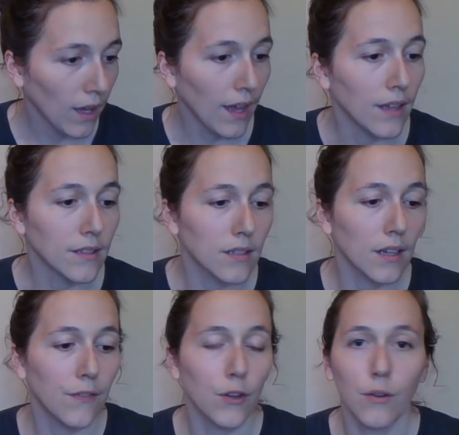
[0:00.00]
And
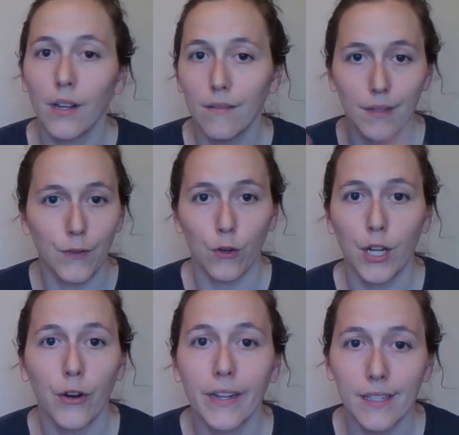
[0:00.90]
if you're
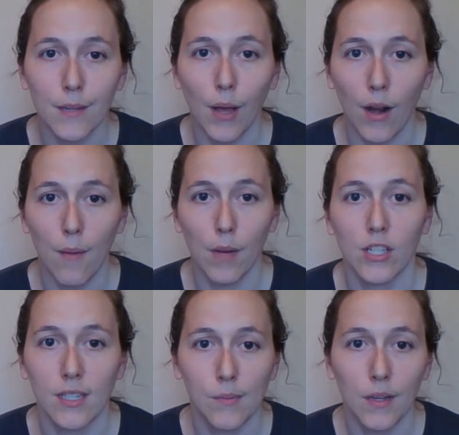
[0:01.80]
curious about how
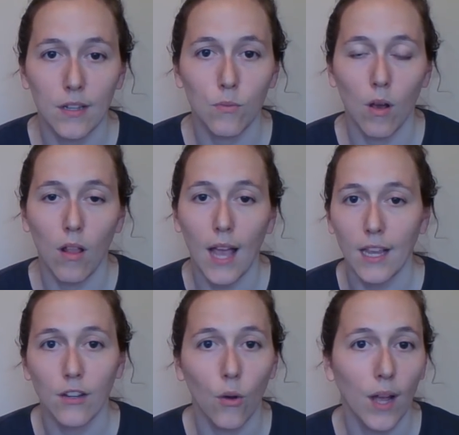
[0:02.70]
much I spent as well, I
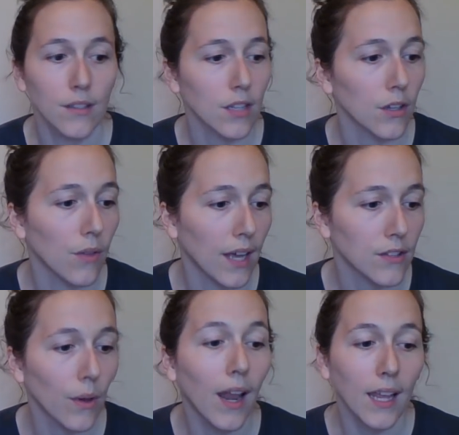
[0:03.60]
can go ahead and tell you that.
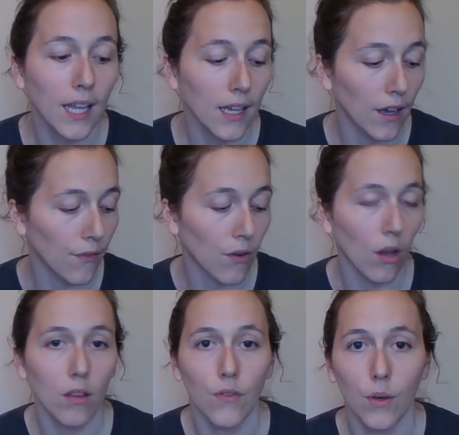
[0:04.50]
So at Ikea, for
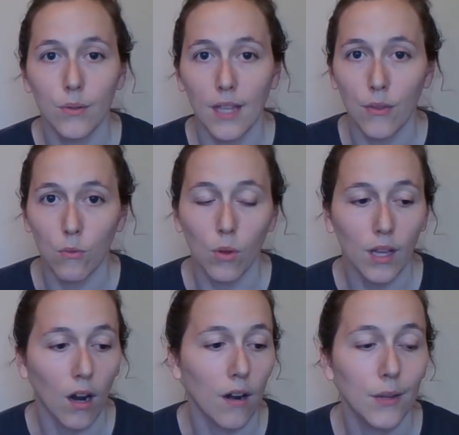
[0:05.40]
all of those and the
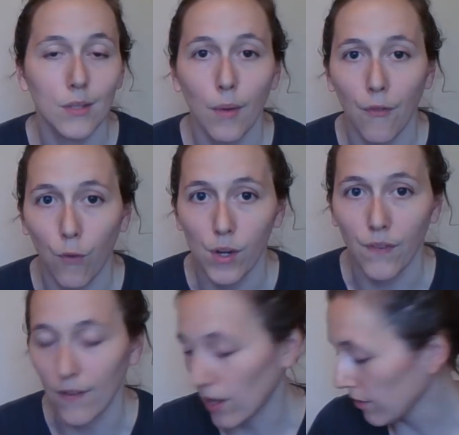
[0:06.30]
rolling cart, it was about
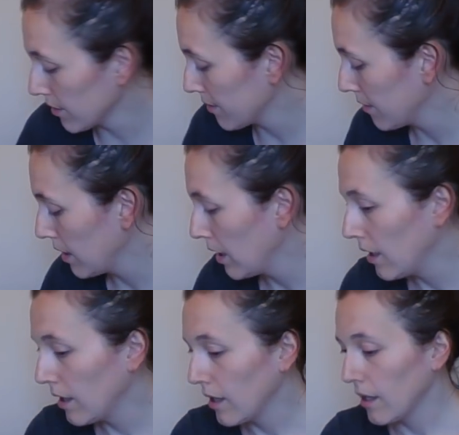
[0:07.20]
$45.
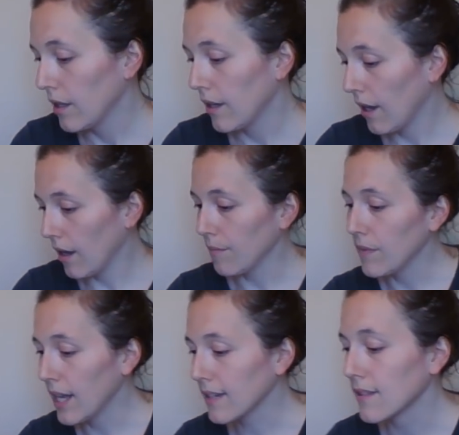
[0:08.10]

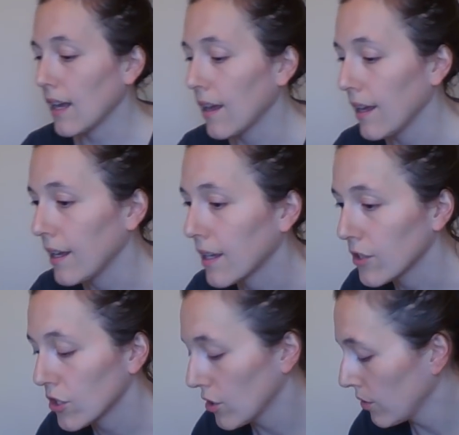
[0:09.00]
Next, I
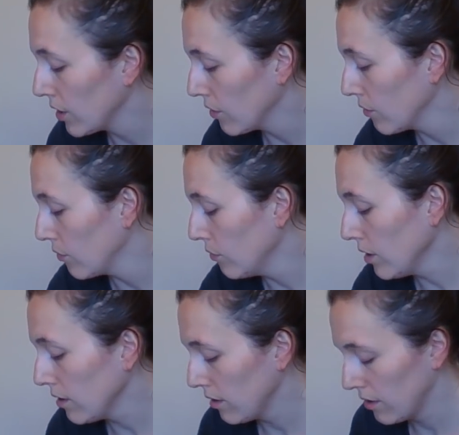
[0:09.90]
can show
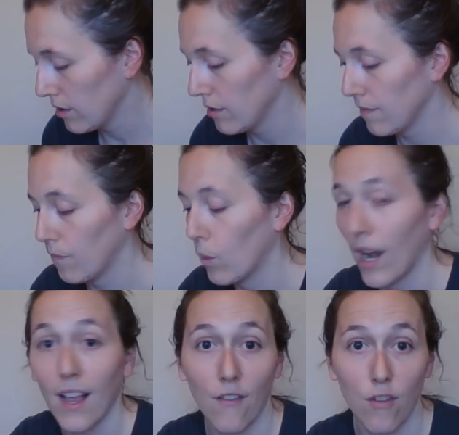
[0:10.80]
you what
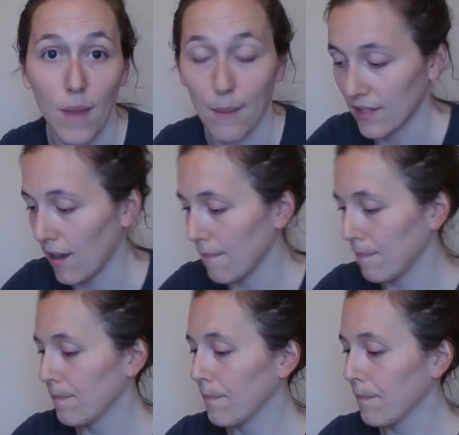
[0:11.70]
I got from Amazon.